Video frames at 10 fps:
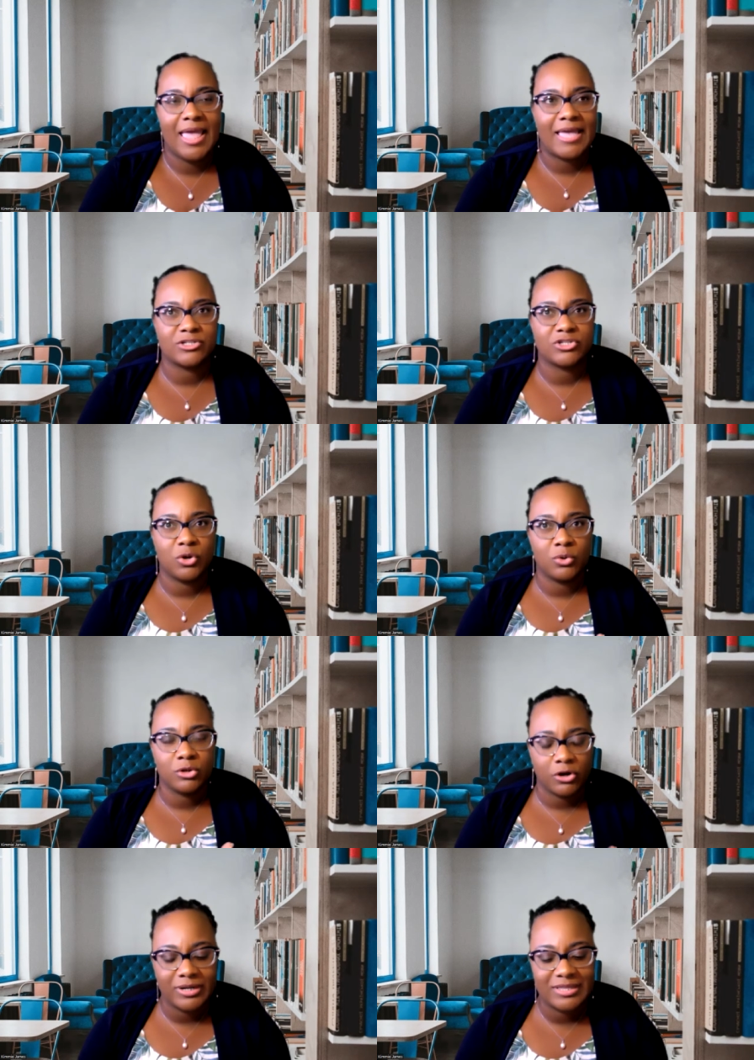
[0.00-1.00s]
And so
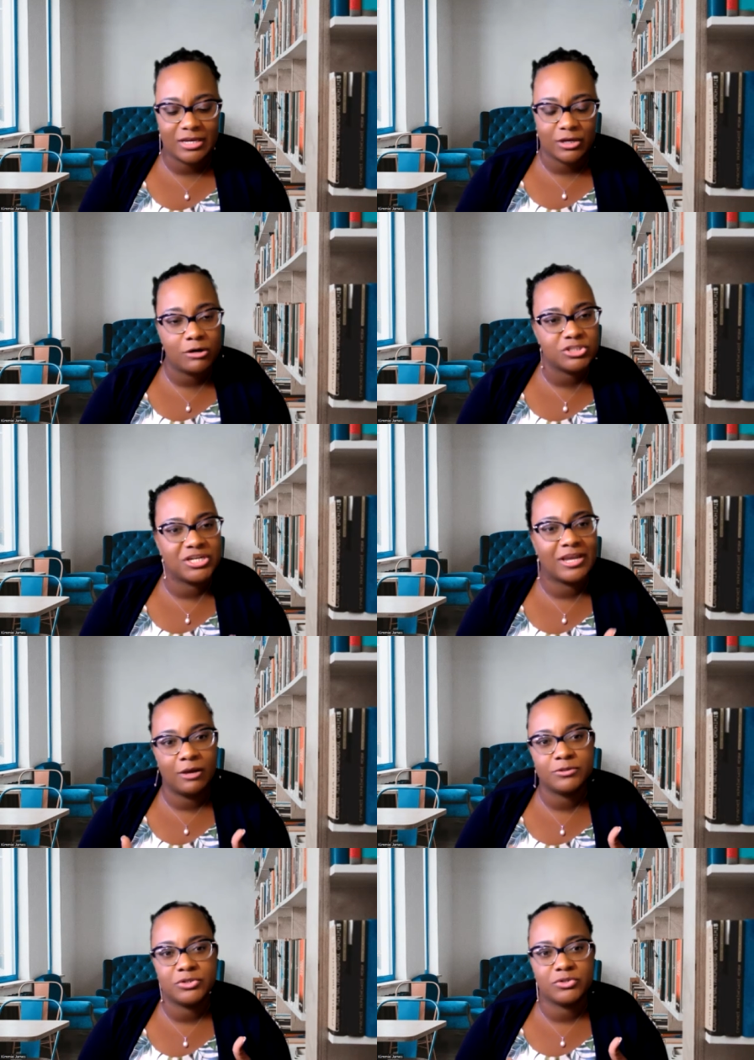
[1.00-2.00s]
learning that coaching
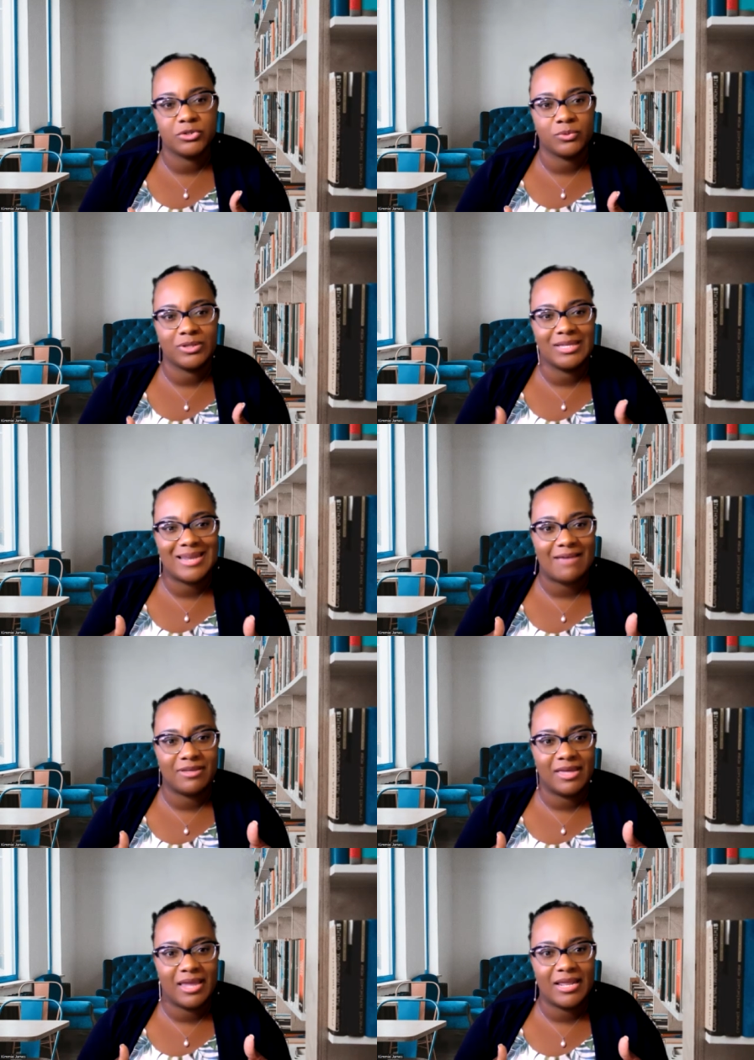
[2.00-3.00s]
helps you to really
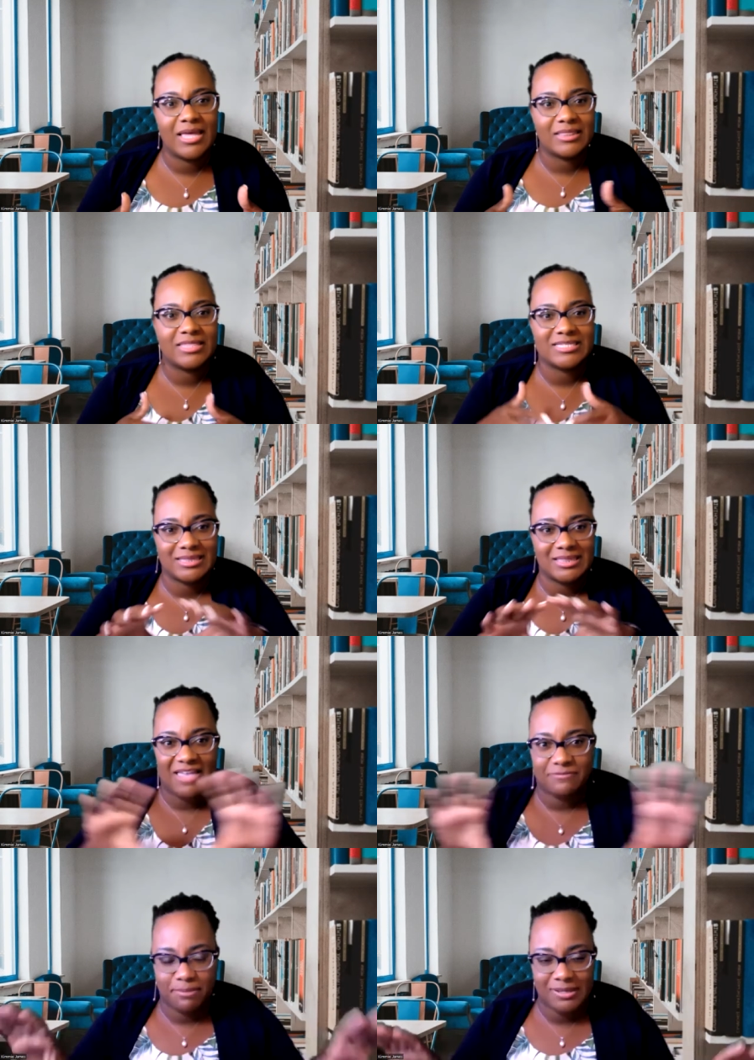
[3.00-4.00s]
navigate this
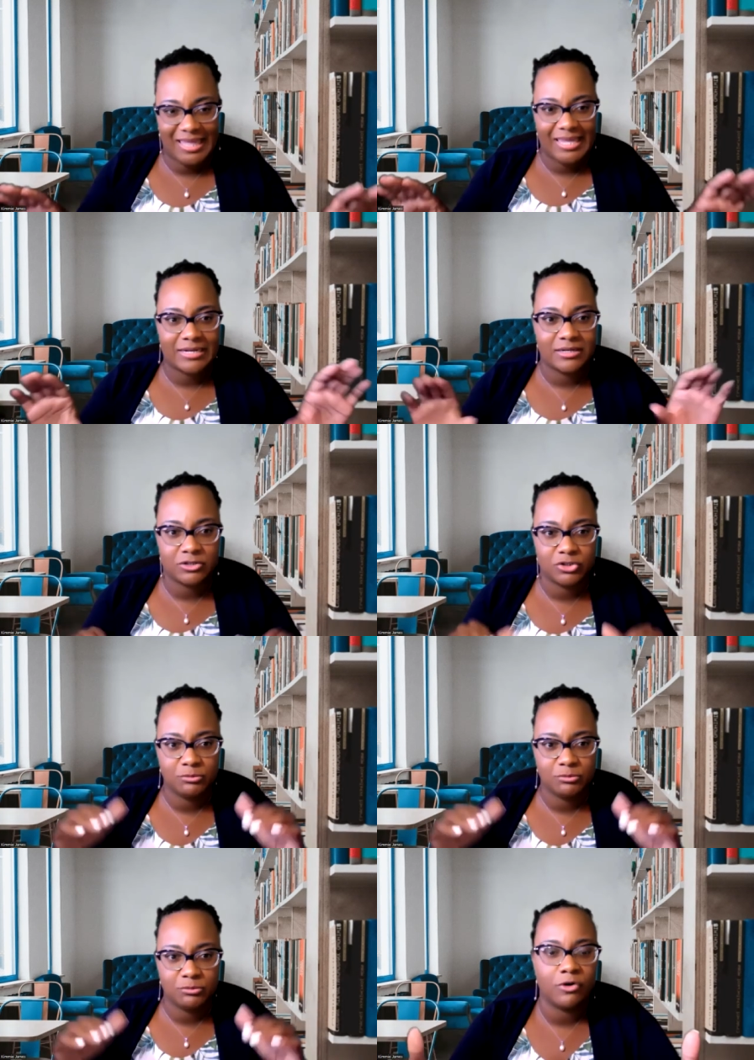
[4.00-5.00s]
life plan to
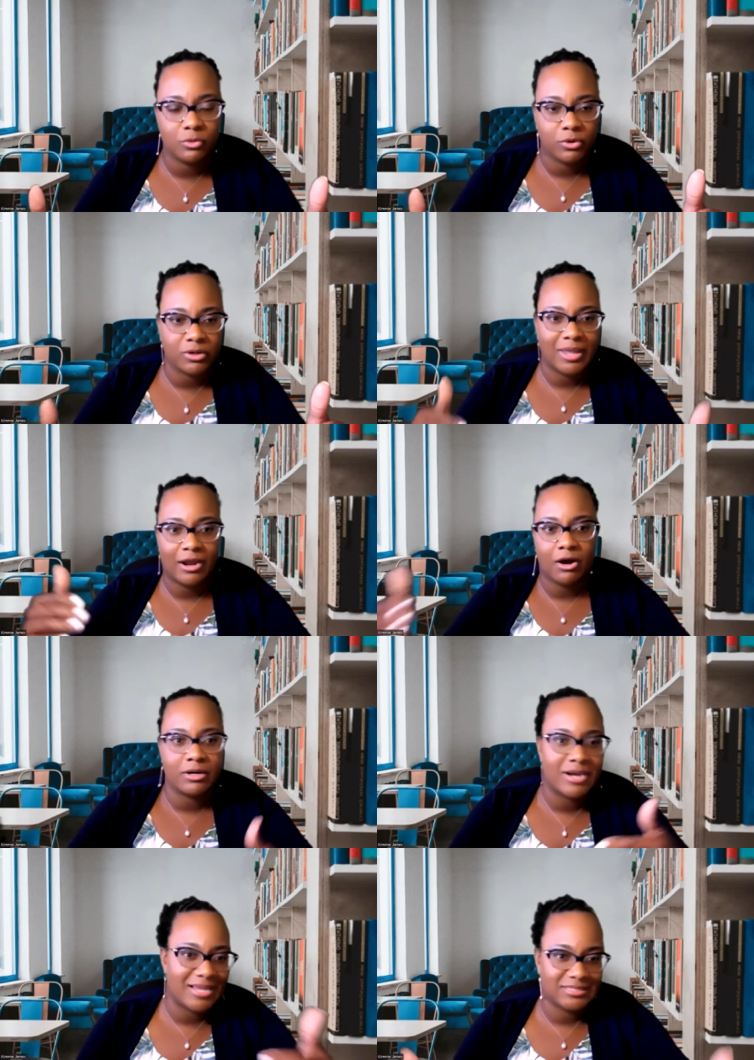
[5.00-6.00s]
move forward, like our
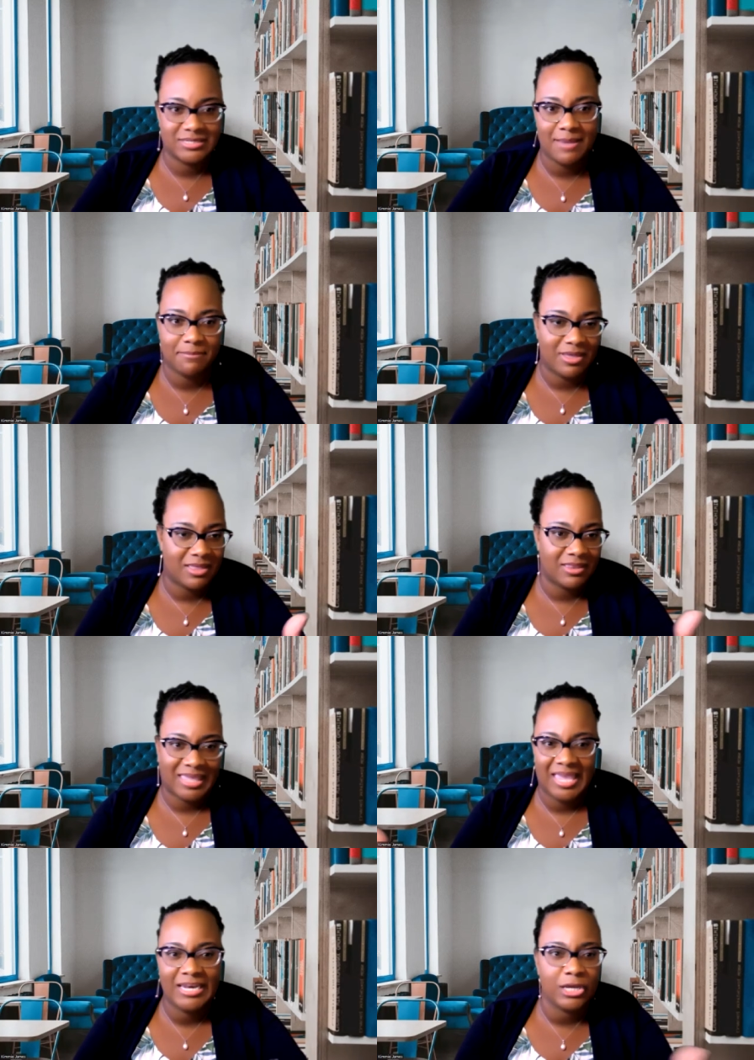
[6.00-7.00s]
next step,
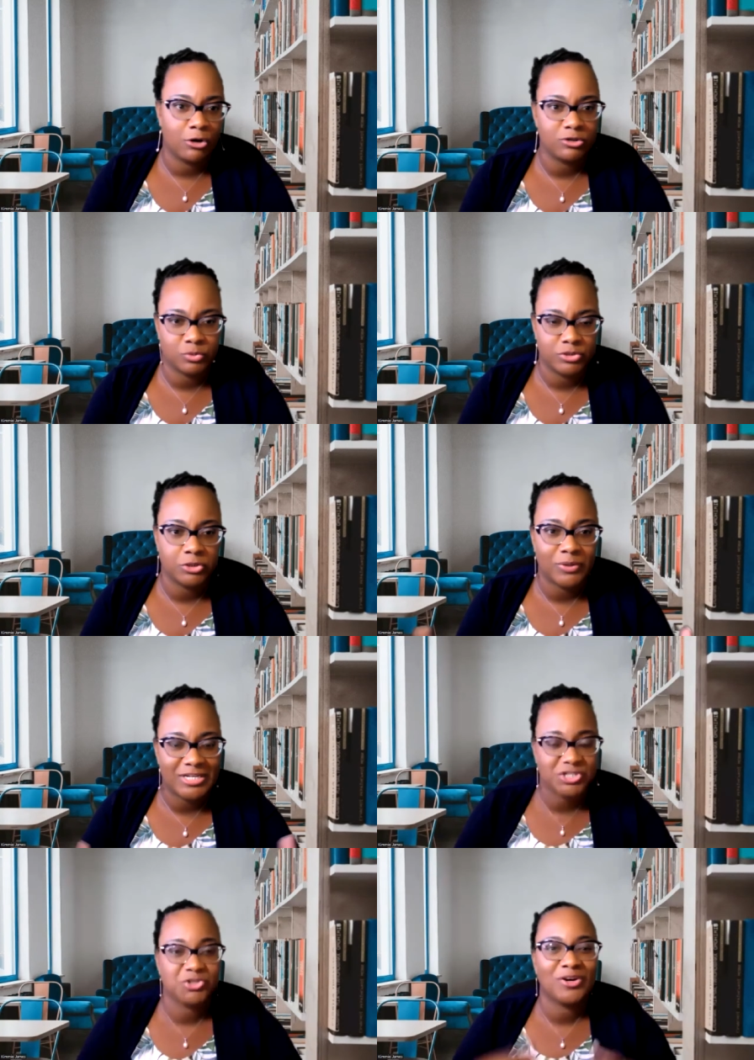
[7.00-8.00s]
like any coach would do.
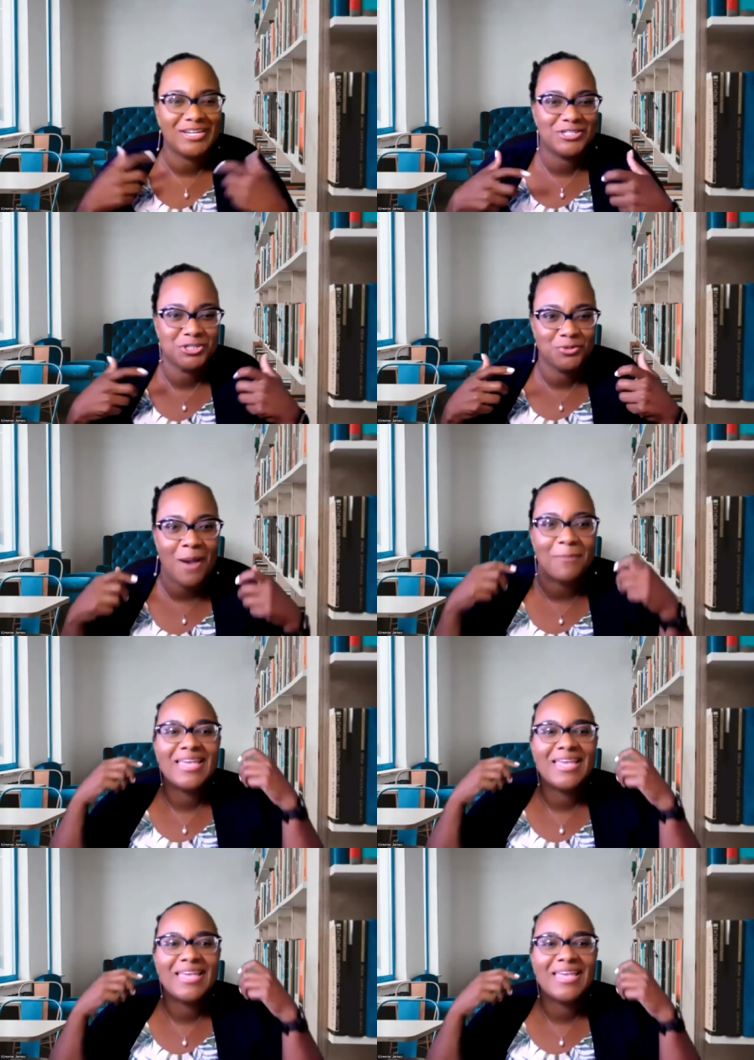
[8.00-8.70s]
It trains you up.